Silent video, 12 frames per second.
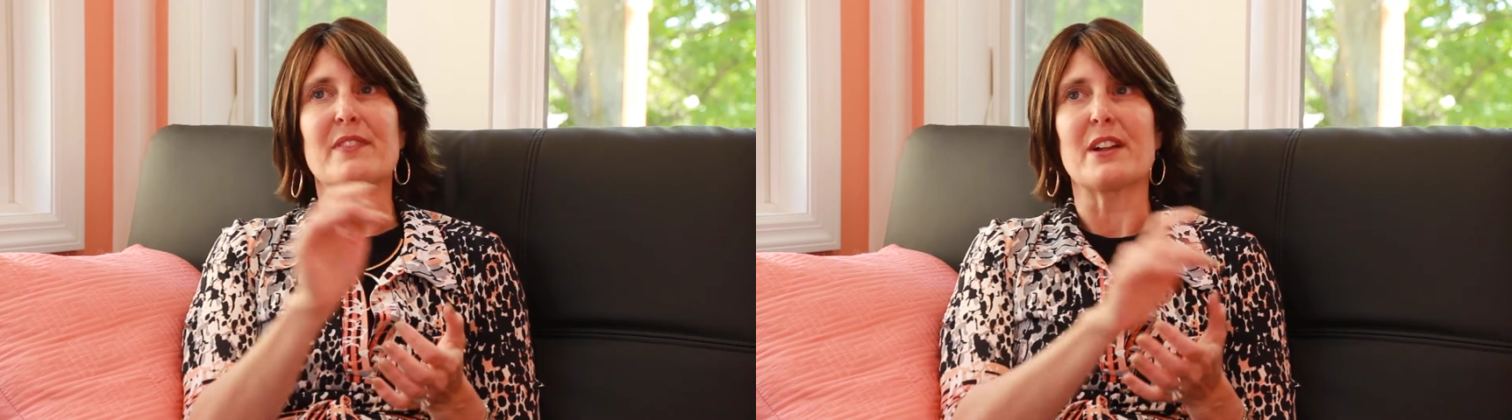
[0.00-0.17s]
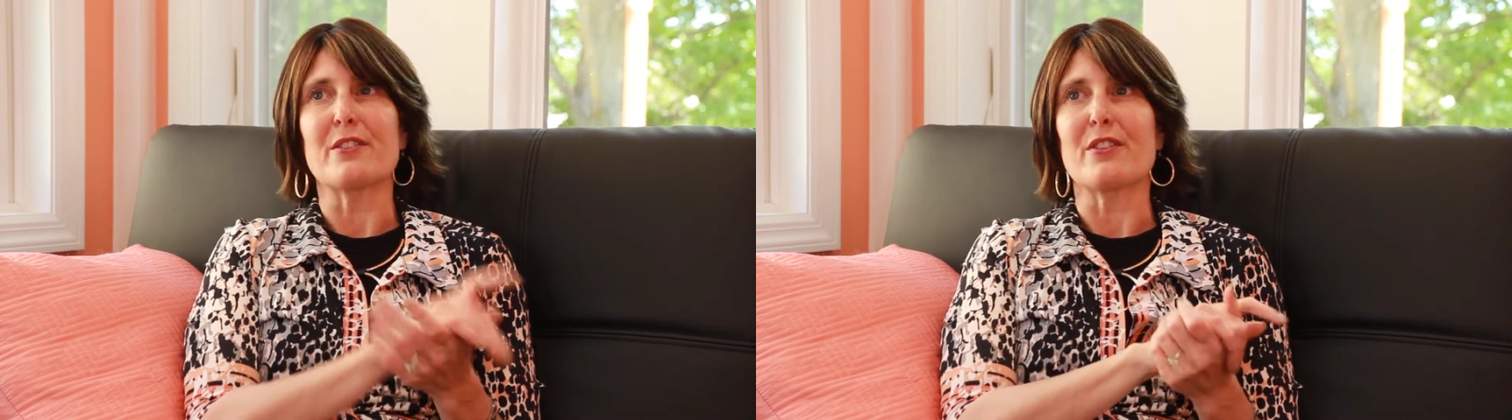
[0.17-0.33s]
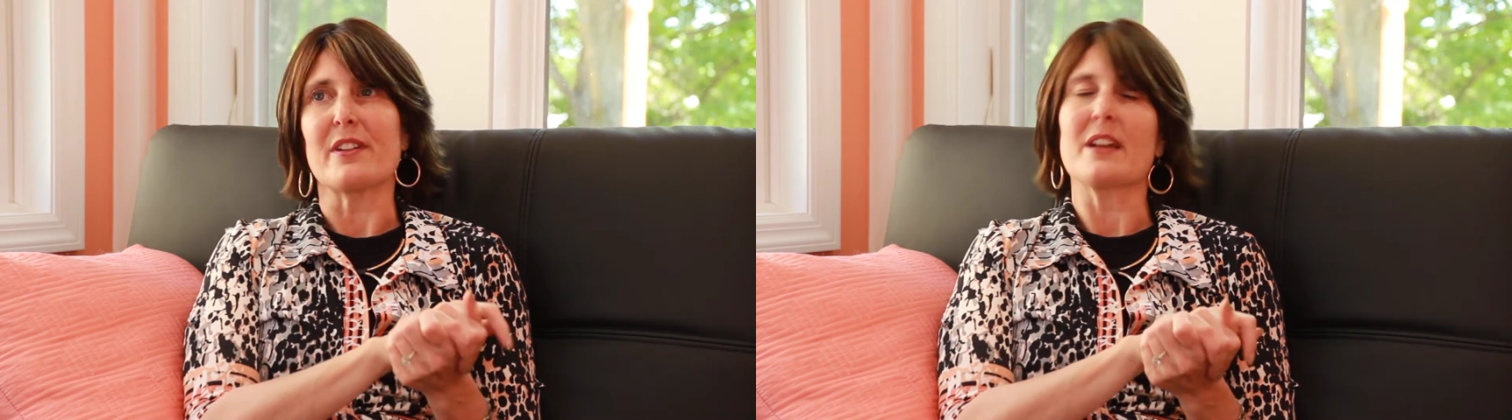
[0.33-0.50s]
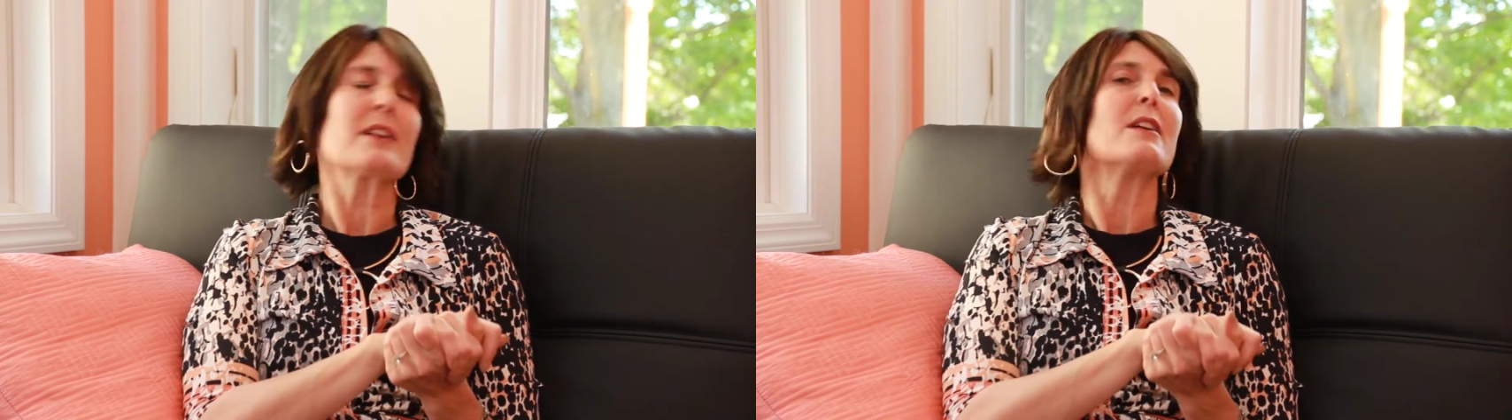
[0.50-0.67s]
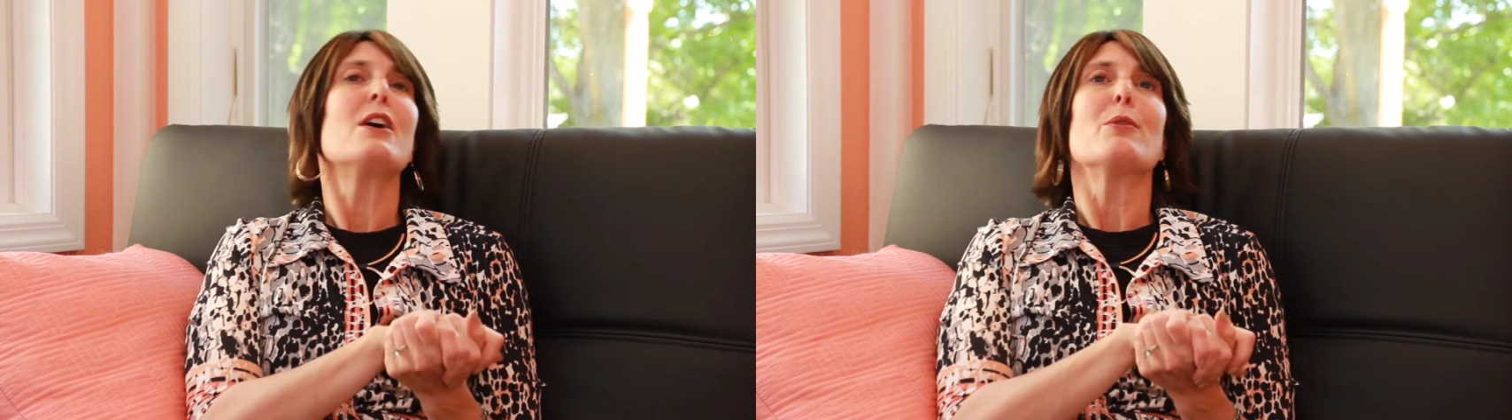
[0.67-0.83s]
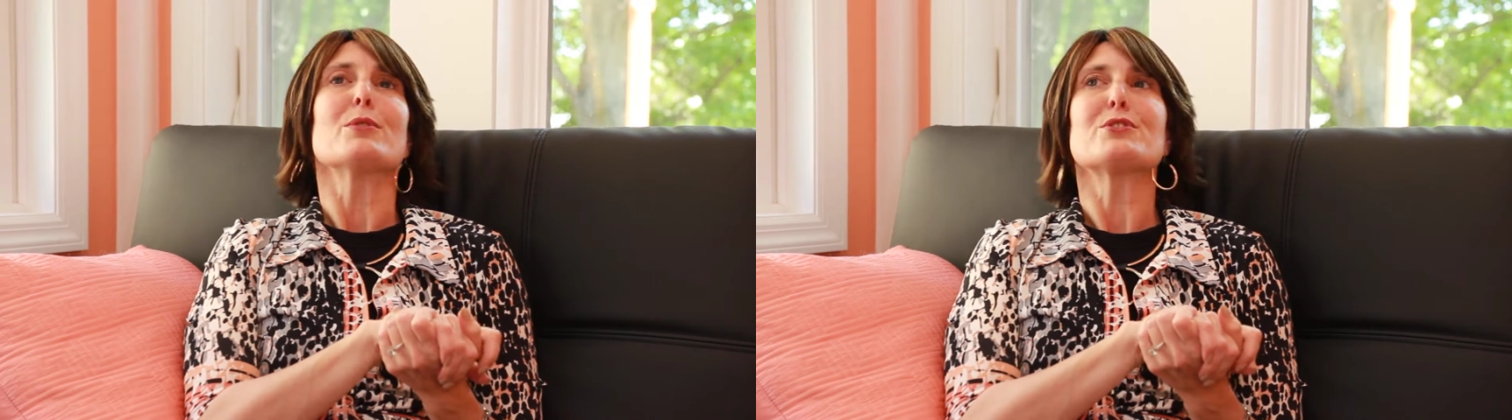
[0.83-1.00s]
flat earth thinking.
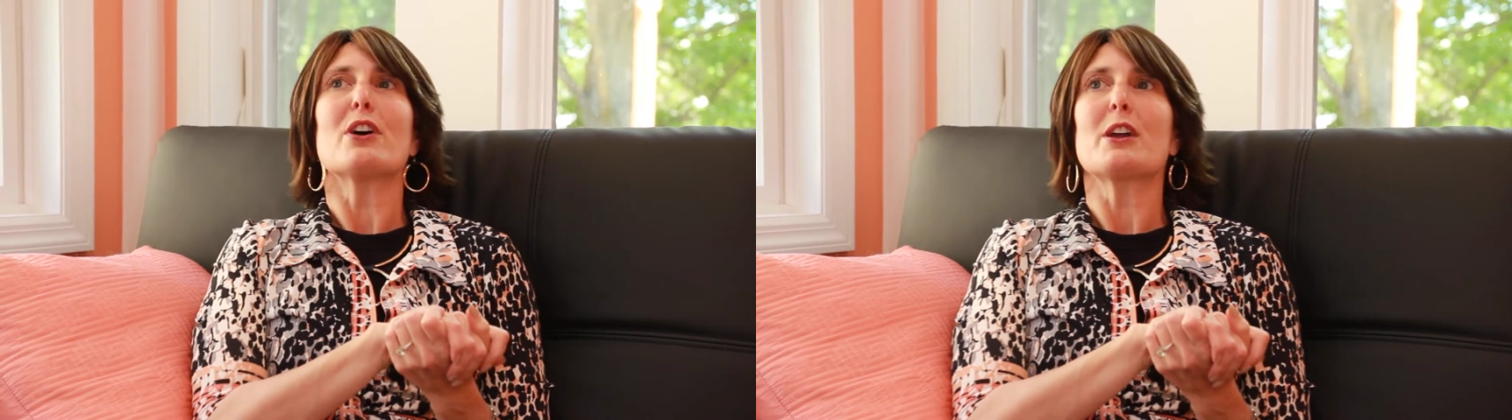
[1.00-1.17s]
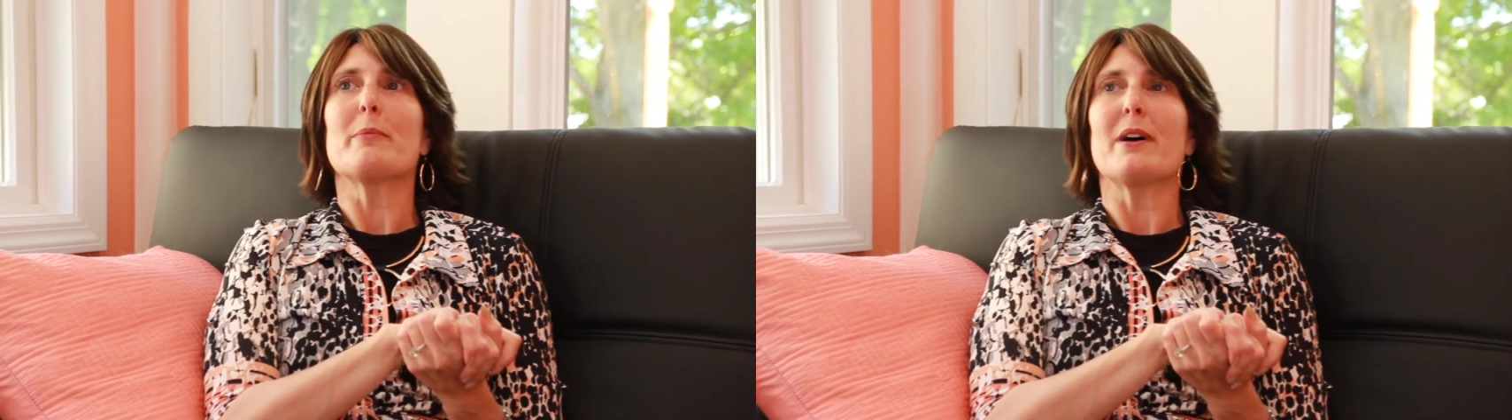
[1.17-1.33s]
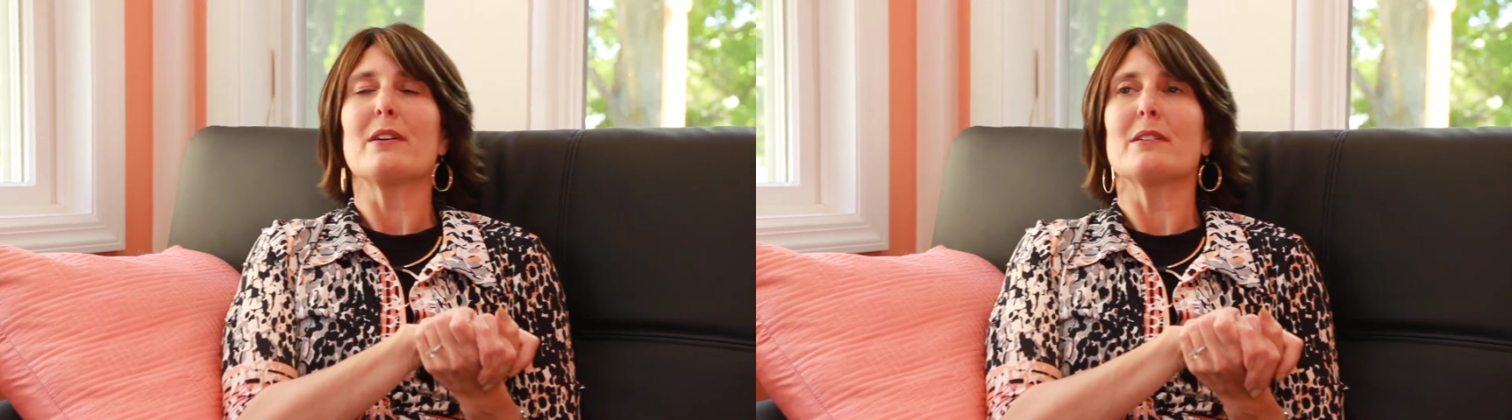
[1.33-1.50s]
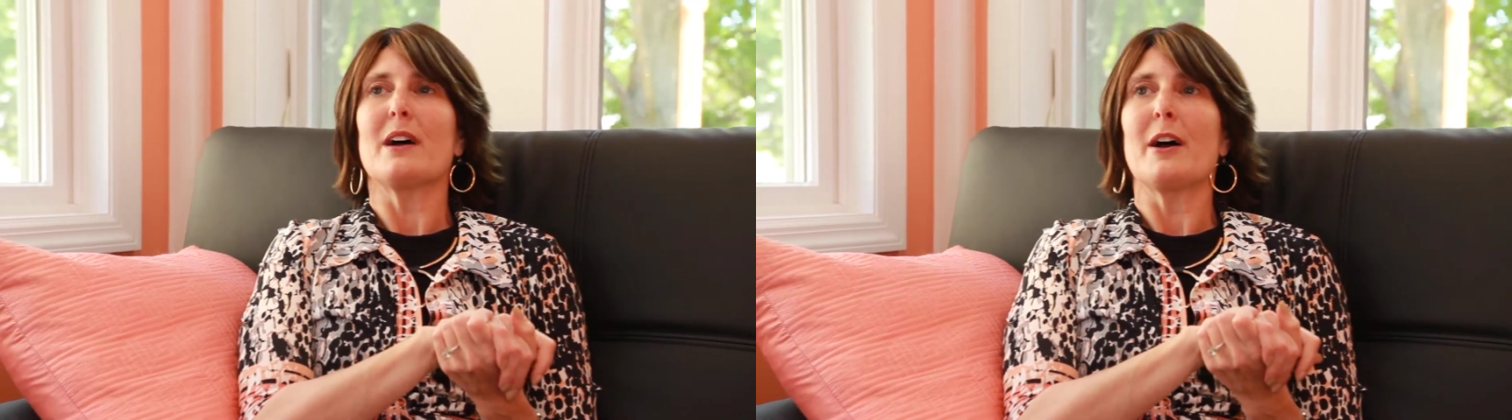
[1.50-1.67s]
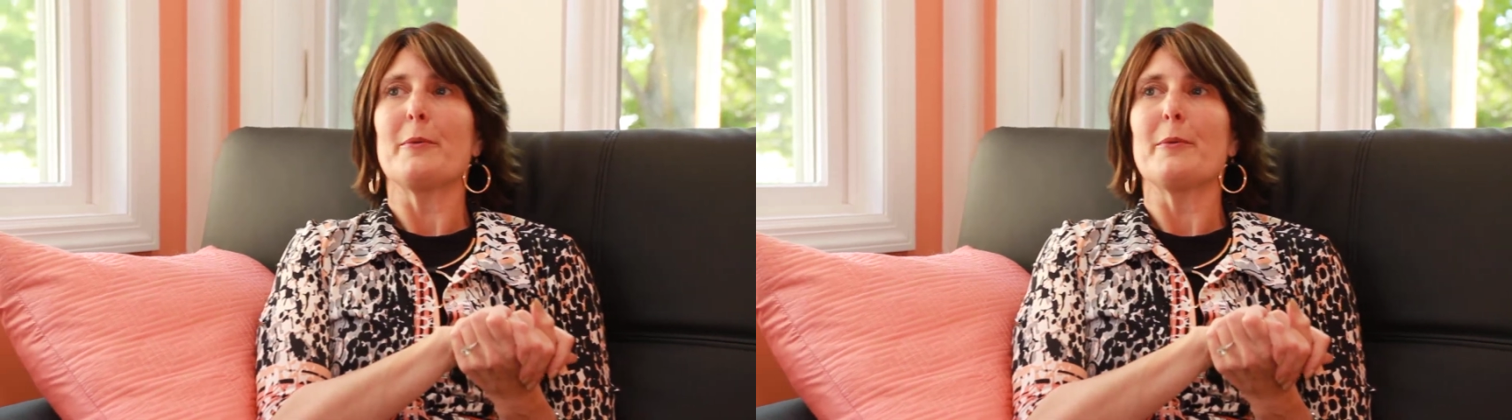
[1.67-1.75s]
We'll talk about,